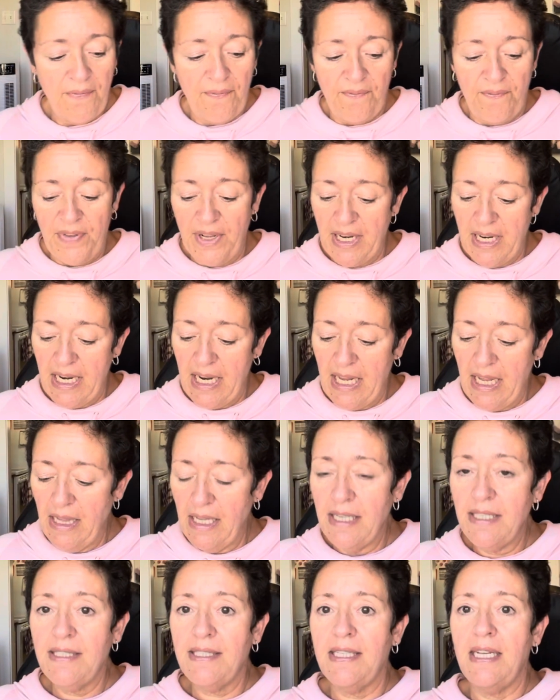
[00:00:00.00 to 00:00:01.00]

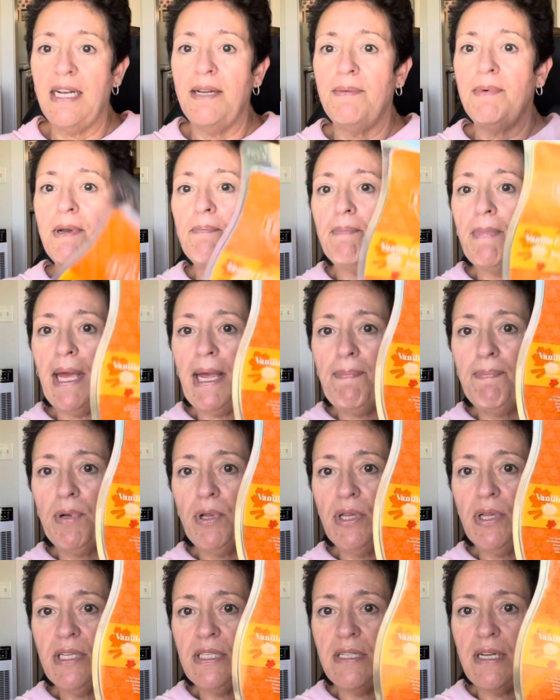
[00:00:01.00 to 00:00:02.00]
vanilla cinnamon
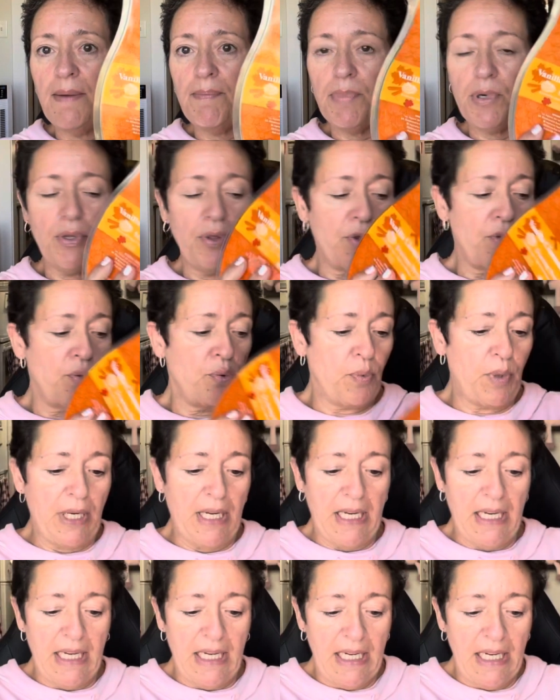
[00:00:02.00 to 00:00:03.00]
maple is number
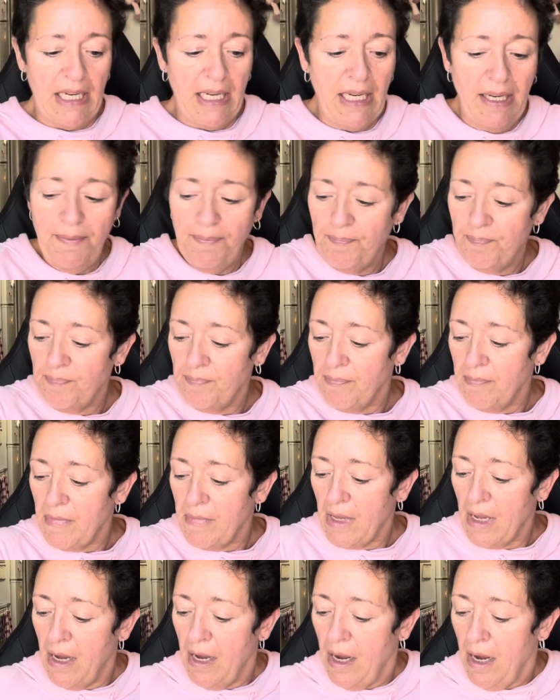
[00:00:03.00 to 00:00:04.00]
three.
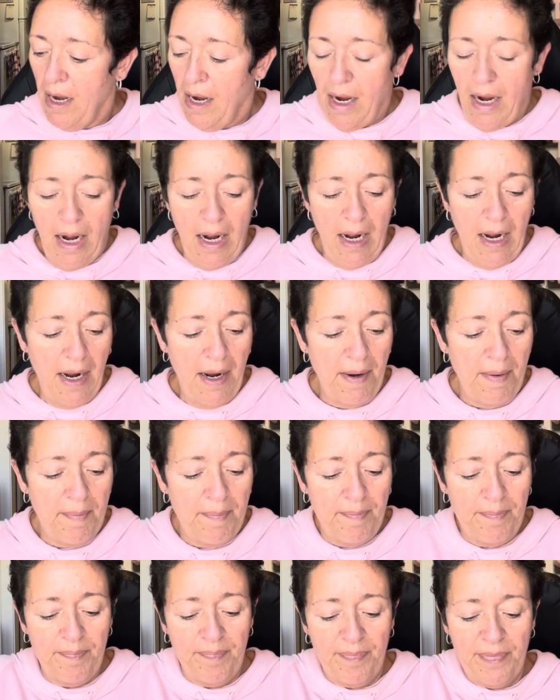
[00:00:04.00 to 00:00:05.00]

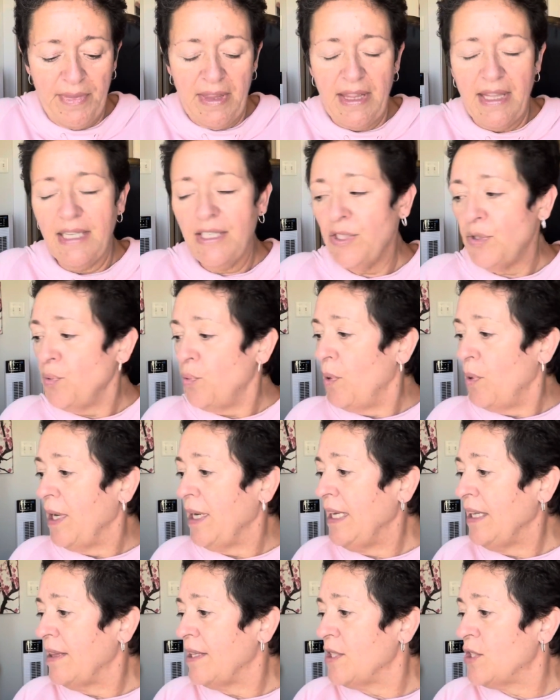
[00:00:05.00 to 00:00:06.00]
Um, this
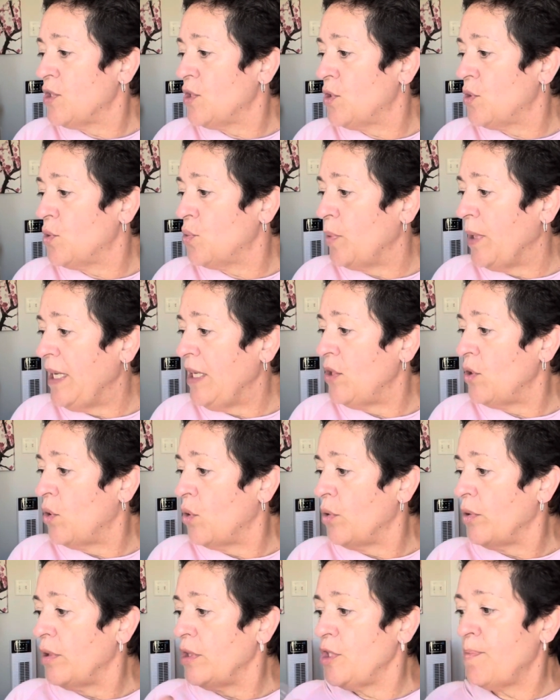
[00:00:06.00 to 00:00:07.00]
one, the sweet
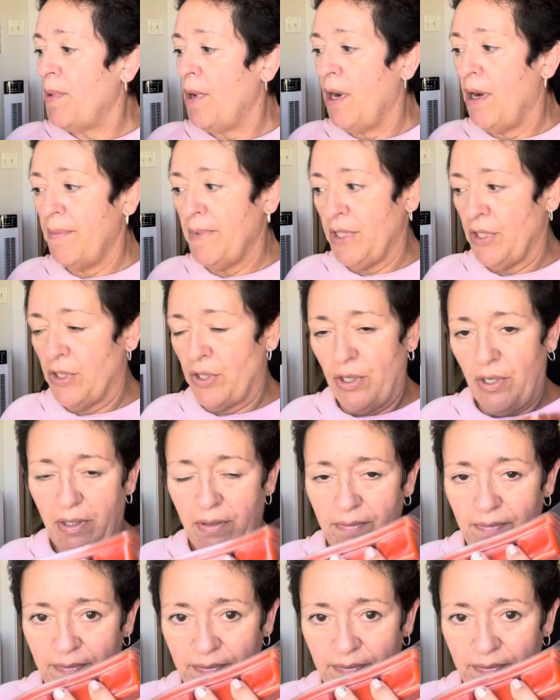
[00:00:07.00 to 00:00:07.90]
orange pomander,